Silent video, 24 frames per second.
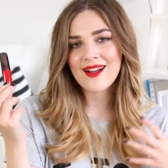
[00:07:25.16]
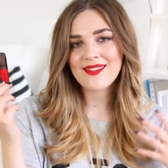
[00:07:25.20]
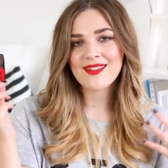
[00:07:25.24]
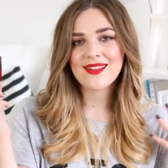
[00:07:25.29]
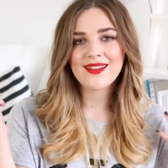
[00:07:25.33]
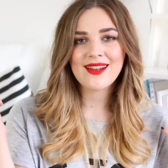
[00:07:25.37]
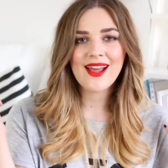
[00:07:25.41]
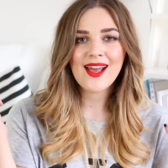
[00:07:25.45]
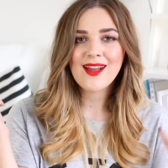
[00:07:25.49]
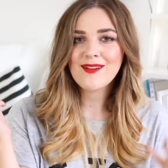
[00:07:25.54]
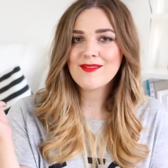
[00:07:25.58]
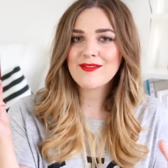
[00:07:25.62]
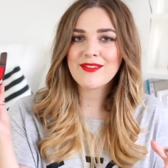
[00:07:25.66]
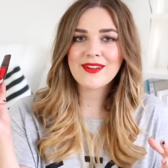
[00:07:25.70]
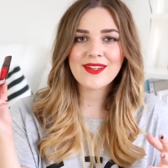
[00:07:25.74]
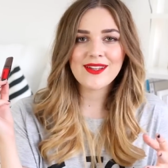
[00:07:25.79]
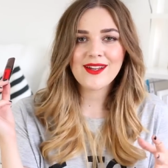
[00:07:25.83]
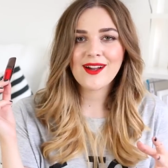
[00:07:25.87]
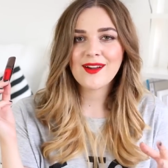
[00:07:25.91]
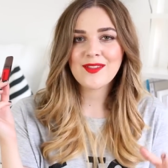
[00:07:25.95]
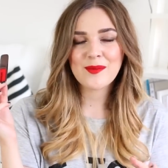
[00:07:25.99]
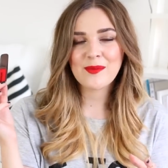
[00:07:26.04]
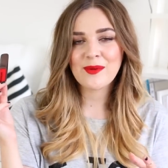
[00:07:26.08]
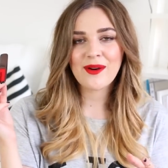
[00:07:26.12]
and then
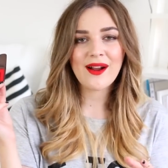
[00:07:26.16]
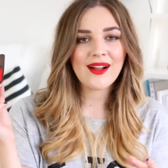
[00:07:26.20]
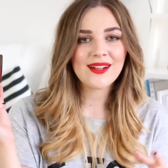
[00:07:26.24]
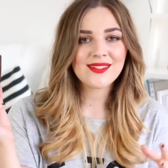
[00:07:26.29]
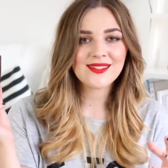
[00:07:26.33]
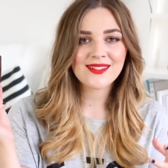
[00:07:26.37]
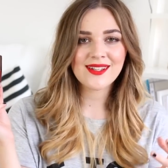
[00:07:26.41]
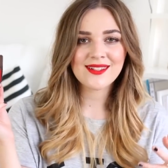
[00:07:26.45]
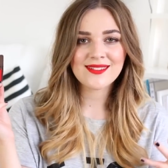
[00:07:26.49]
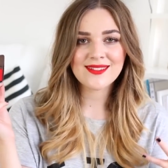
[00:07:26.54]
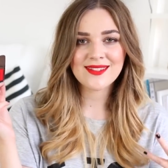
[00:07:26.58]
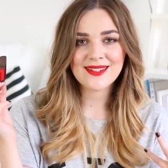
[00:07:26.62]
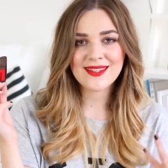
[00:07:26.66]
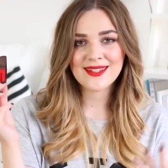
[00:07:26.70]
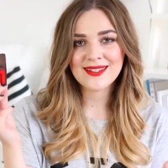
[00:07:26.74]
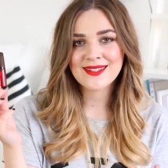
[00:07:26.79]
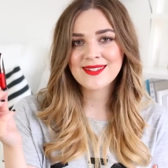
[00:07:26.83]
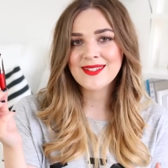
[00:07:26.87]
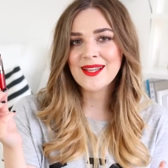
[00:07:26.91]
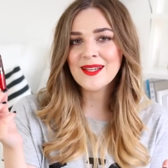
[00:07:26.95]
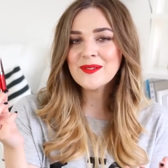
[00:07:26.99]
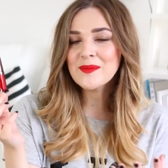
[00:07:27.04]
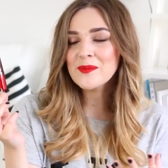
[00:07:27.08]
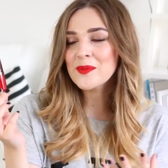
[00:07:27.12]
every other brand under the
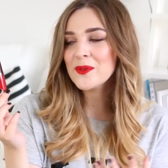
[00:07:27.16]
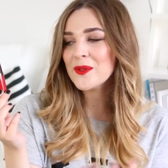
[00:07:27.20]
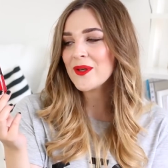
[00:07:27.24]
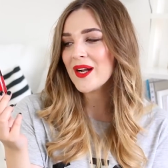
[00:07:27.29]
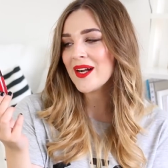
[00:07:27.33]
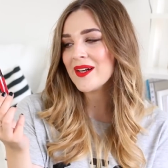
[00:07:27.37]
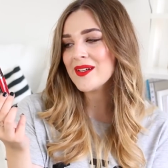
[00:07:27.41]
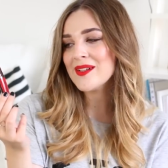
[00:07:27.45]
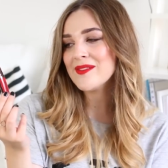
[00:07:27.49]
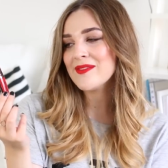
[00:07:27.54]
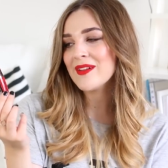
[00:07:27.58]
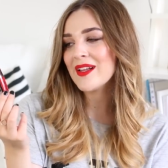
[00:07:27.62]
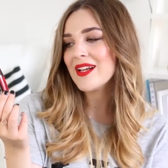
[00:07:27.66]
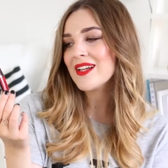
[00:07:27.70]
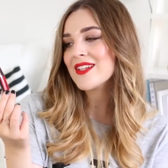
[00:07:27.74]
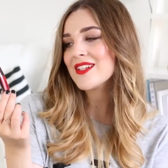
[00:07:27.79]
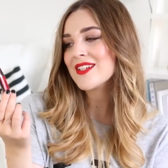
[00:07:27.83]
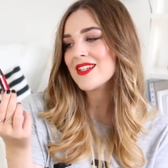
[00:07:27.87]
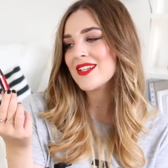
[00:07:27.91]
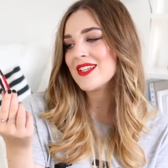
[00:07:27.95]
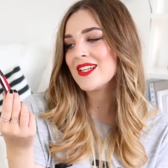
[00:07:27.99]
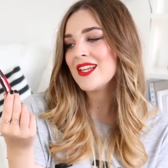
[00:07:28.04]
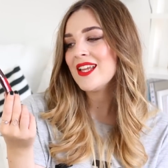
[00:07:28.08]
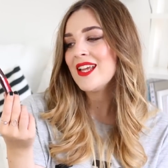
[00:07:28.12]
sun brought out a
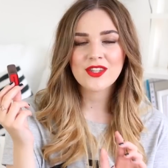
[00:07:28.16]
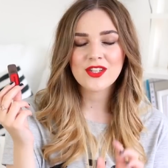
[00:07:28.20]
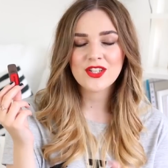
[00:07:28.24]
version.